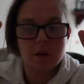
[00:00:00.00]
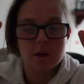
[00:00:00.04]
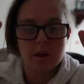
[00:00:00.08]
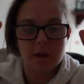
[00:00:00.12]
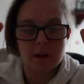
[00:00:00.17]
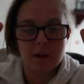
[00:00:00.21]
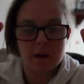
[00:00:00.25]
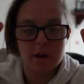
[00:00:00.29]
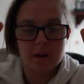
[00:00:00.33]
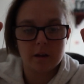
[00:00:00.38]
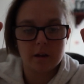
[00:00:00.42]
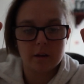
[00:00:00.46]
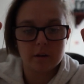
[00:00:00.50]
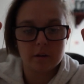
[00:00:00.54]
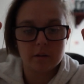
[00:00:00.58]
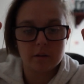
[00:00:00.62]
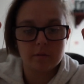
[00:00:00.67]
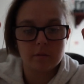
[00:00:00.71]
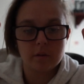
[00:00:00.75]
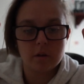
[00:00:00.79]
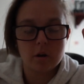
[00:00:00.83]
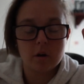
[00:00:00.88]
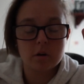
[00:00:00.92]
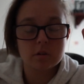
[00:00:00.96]
And
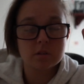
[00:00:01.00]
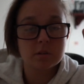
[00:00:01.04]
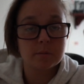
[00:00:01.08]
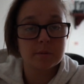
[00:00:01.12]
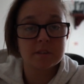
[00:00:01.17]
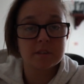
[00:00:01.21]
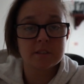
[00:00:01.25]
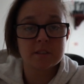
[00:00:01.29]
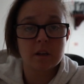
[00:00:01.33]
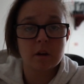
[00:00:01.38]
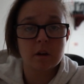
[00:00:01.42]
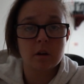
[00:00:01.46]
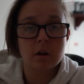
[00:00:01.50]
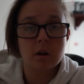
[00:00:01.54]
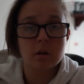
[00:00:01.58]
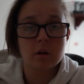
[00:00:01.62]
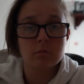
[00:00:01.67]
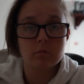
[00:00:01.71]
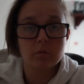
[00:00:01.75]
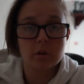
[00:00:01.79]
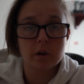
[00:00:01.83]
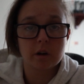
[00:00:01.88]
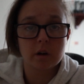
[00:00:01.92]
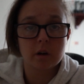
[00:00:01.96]
if you guys have been staring at a
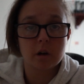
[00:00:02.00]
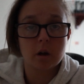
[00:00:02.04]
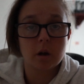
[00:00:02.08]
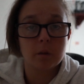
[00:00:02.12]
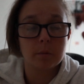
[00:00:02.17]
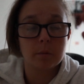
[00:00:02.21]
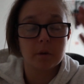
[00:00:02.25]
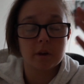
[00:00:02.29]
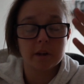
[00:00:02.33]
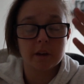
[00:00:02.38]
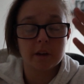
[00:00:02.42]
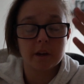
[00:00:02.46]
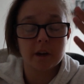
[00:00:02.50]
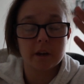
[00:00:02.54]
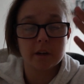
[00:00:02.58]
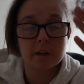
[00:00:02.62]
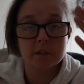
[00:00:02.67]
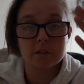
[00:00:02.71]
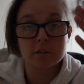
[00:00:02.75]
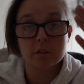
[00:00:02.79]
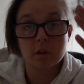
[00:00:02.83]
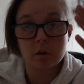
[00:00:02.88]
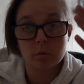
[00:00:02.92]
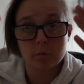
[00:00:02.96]
ring, I'm not
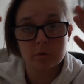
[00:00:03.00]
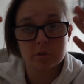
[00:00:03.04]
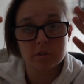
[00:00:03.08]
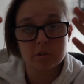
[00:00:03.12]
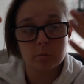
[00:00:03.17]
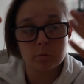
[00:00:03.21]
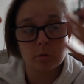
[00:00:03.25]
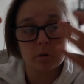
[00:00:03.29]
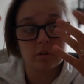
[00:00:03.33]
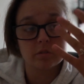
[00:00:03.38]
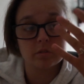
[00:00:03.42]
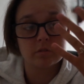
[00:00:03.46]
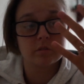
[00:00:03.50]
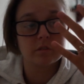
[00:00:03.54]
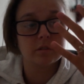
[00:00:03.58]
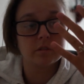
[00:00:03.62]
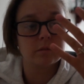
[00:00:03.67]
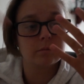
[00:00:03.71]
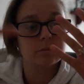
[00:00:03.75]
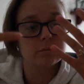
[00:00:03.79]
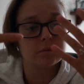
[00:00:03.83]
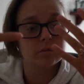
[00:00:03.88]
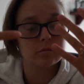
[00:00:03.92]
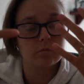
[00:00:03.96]
engaged. I wish I was.
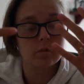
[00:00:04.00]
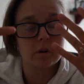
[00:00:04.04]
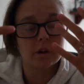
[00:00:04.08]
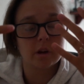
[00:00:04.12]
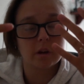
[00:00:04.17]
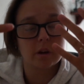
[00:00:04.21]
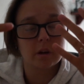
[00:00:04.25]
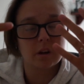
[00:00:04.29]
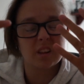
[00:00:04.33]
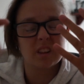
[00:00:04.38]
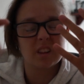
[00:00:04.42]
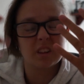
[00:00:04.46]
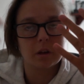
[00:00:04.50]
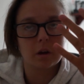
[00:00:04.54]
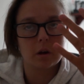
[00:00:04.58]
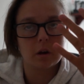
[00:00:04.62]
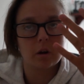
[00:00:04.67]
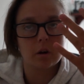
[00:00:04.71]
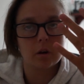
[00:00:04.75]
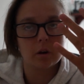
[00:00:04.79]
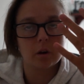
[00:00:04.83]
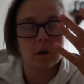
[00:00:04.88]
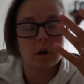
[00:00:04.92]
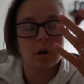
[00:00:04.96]
It was a ring that
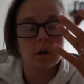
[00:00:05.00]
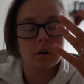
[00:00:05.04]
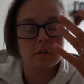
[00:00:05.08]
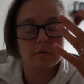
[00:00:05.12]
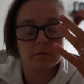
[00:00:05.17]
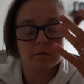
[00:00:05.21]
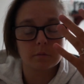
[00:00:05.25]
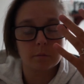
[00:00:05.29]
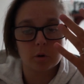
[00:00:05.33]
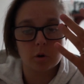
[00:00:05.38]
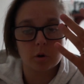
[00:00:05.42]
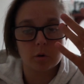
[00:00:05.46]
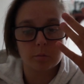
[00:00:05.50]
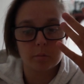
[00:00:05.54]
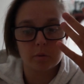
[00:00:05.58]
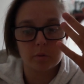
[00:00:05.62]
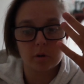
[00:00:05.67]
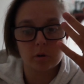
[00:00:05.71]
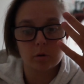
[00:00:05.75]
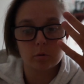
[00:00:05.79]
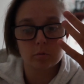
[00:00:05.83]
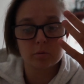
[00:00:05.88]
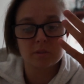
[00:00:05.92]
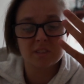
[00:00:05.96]
I got from a
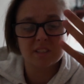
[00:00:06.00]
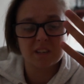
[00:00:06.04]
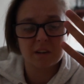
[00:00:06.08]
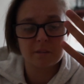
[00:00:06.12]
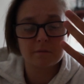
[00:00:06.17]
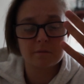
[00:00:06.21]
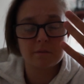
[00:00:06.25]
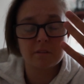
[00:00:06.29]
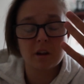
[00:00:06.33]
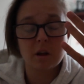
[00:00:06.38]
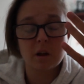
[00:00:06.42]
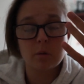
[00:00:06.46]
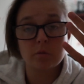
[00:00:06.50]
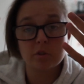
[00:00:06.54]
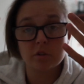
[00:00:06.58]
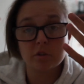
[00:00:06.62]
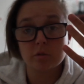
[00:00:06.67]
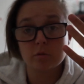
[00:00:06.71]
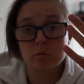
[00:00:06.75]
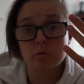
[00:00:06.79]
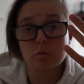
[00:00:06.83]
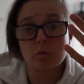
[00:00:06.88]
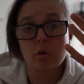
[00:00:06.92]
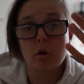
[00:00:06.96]
company called Sanflow, which you
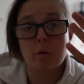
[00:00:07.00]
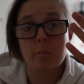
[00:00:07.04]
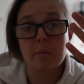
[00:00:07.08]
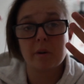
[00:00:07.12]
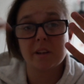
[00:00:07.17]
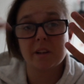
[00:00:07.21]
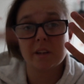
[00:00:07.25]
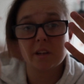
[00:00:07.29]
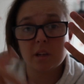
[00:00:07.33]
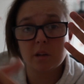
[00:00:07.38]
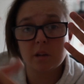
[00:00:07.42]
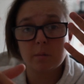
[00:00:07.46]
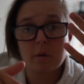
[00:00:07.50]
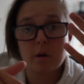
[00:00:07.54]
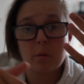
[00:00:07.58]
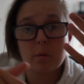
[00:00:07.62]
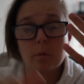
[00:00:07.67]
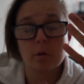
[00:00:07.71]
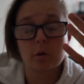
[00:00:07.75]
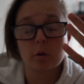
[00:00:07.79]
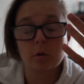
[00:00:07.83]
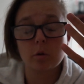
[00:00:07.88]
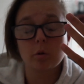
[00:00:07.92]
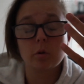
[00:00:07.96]
saw on my email,
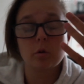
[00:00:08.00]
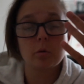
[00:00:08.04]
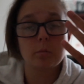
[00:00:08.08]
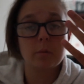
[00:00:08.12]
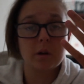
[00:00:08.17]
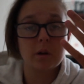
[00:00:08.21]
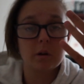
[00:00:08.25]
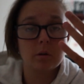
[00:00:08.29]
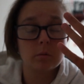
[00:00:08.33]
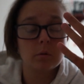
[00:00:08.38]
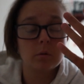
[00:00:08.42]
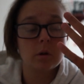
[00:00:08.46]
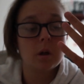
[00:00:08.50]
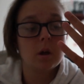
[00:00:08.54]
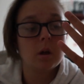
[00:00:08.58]
my Google Mail.